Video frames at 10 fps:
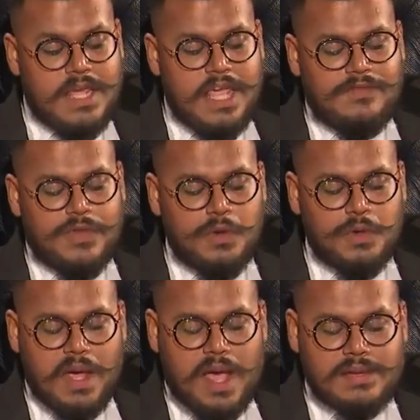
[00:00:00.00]
If you
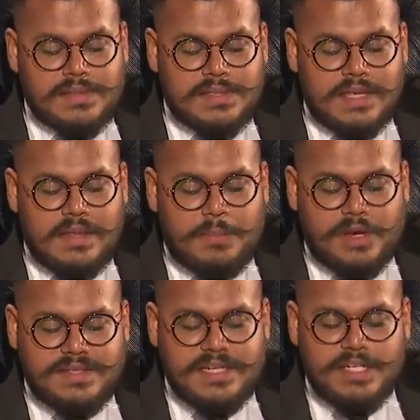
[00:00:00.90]
could ask the
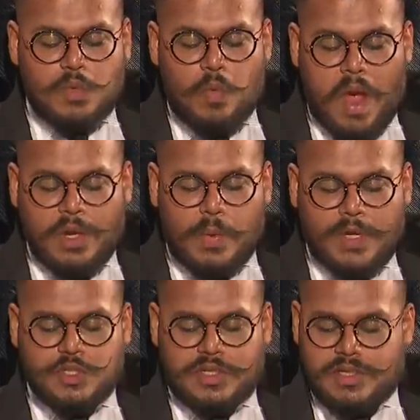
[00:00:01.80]
president one
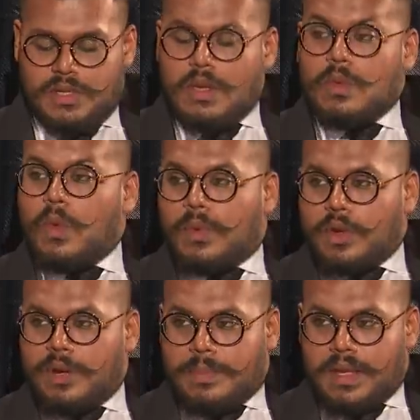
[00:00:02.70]
question, what
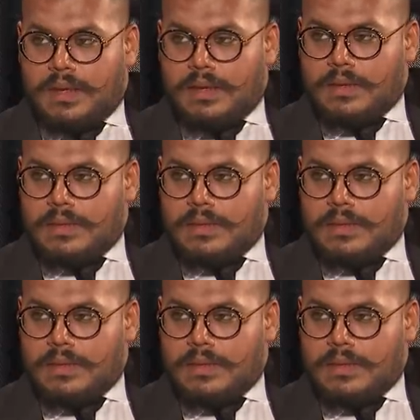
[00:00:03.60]
would it be?